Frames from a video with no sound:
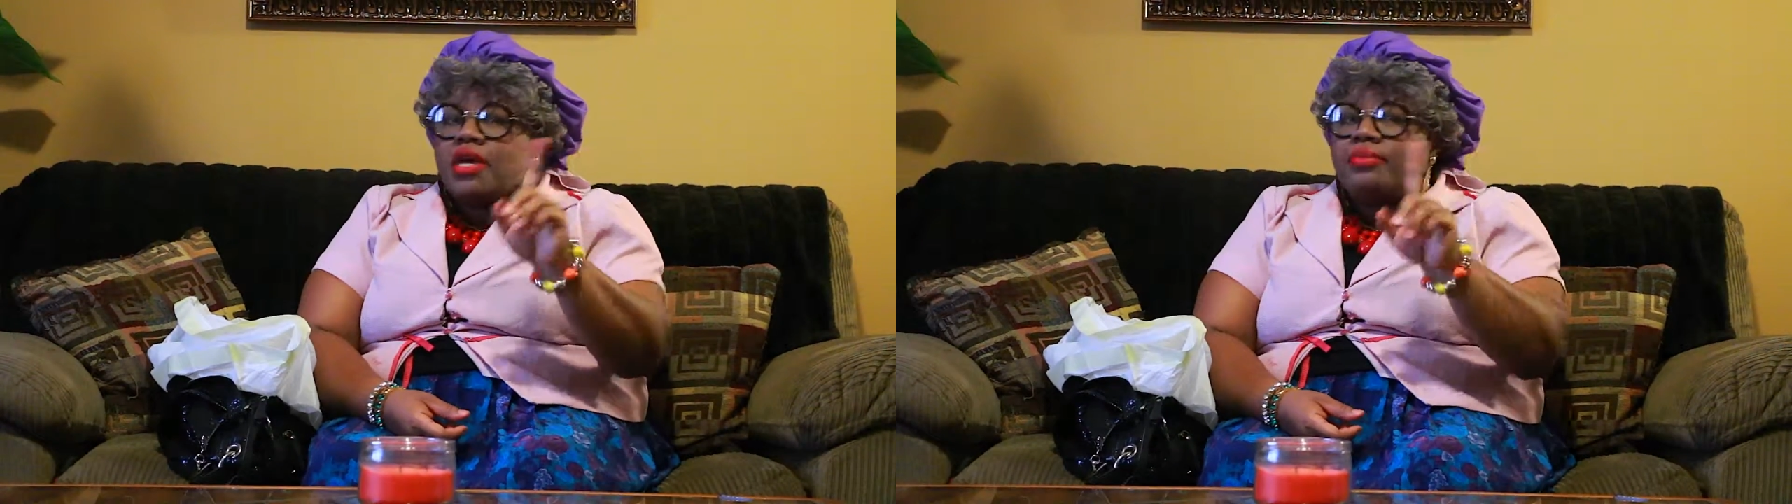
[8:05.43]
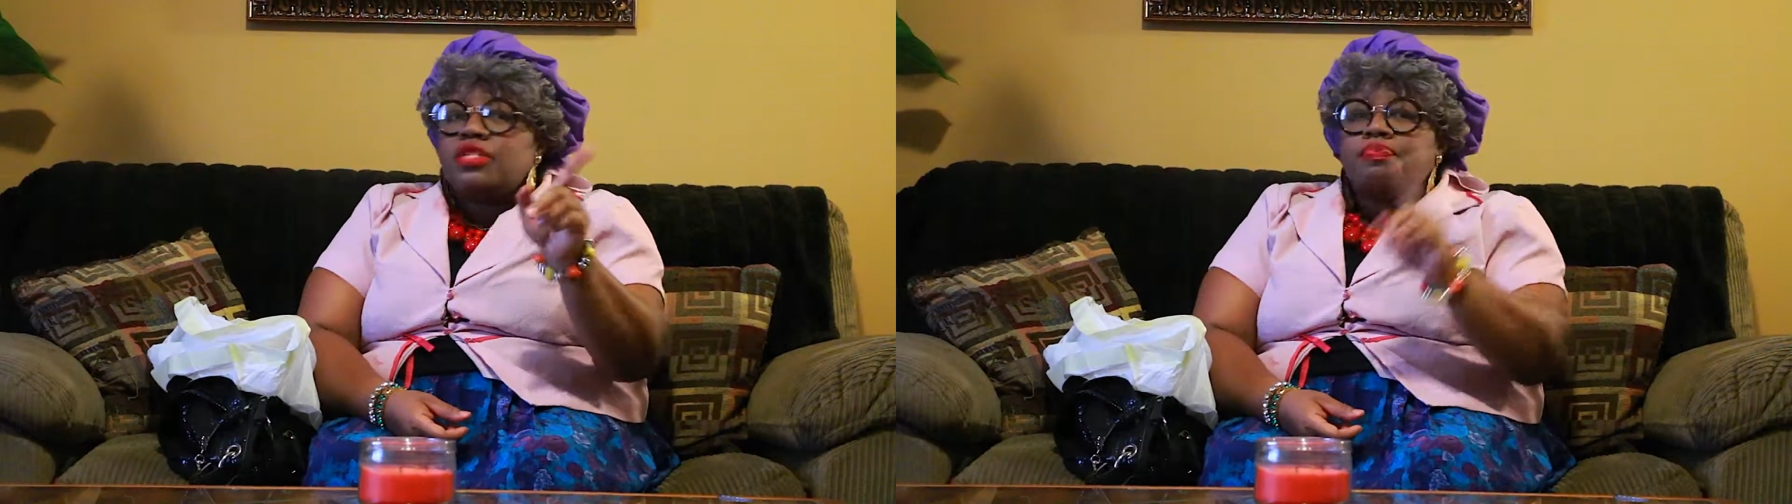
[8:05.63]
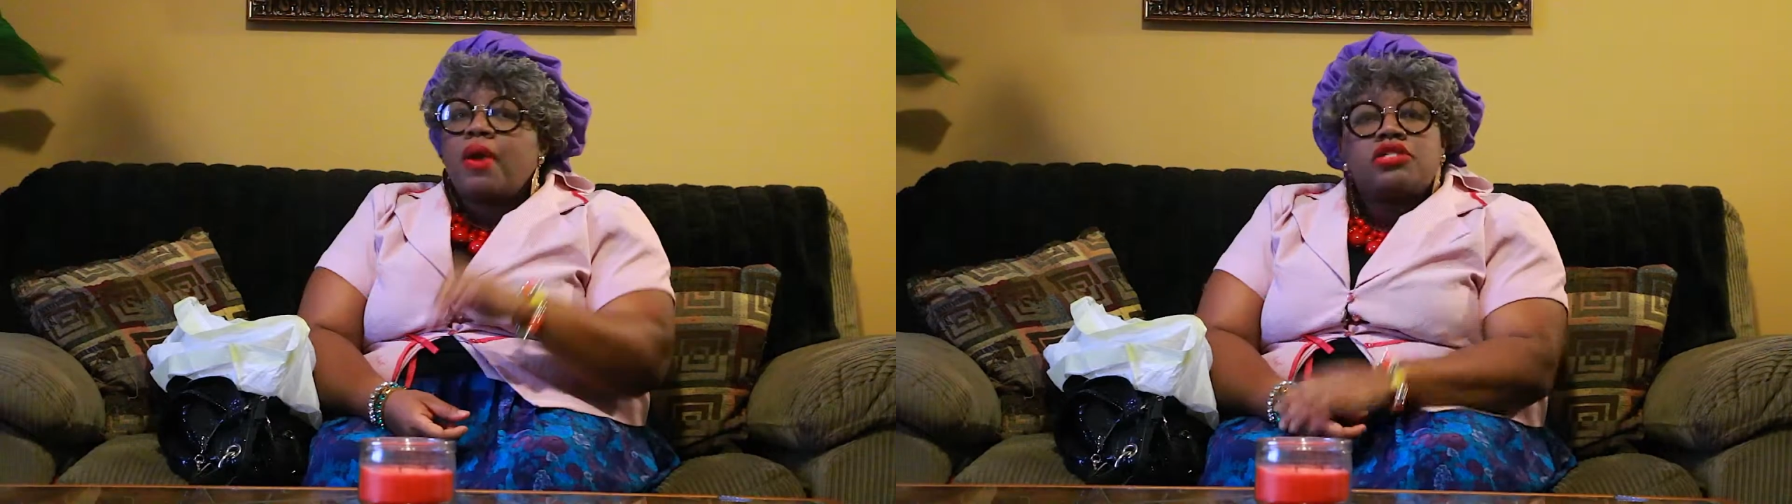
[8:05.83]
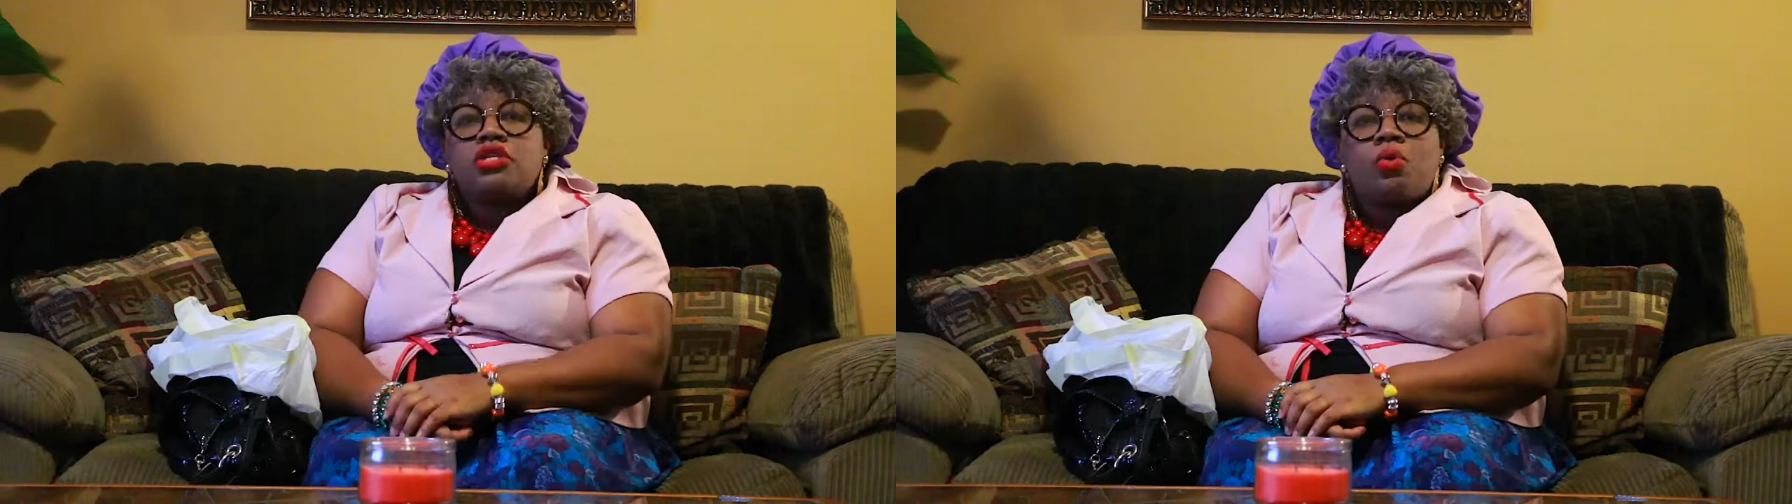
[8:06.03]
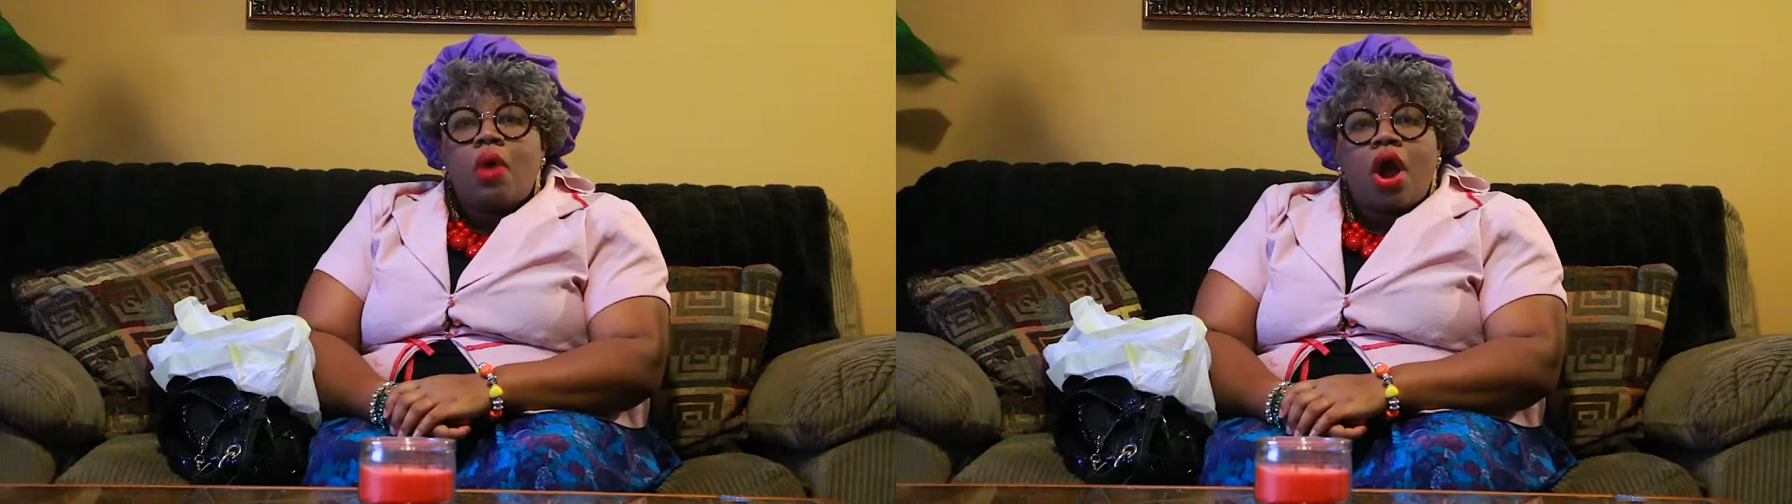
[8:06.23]
up this
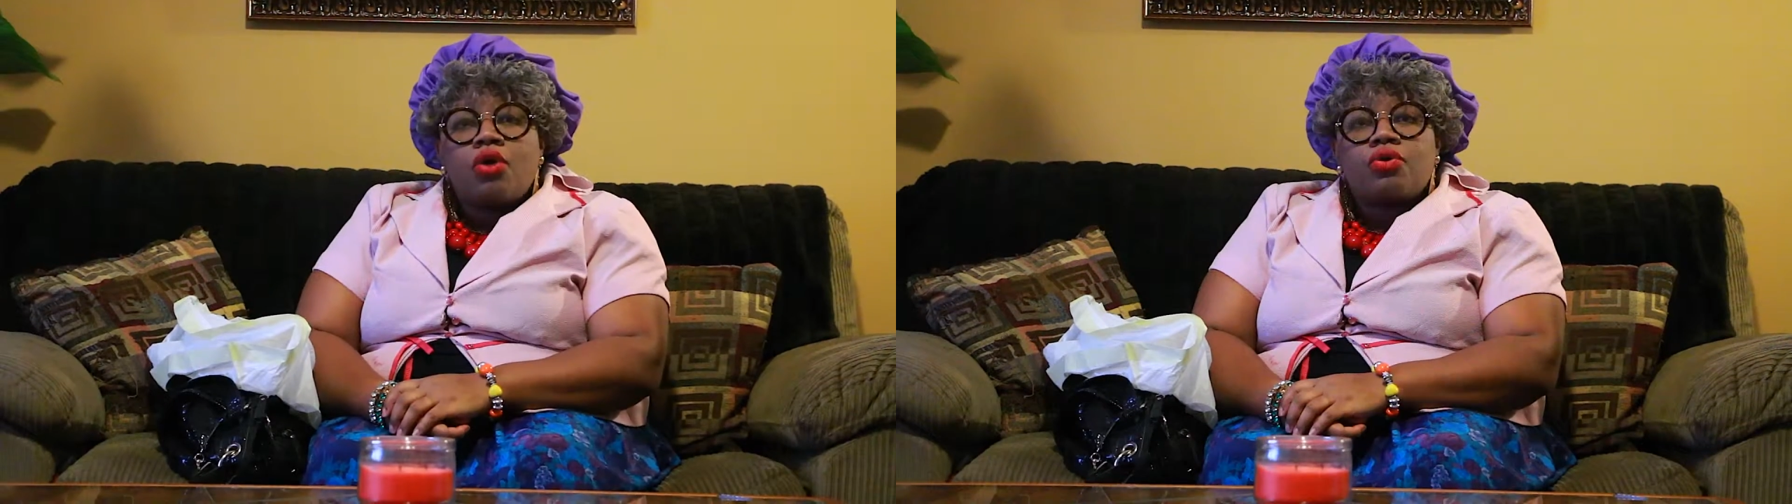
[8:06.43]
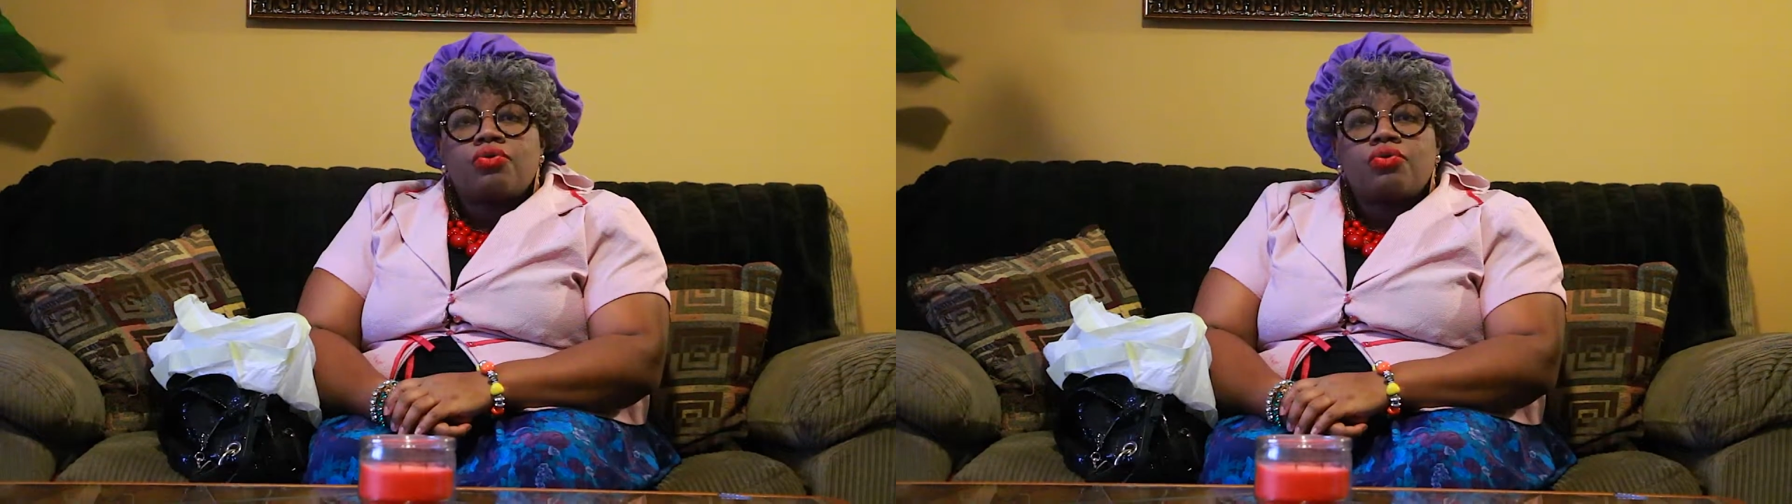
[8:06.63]
personal walk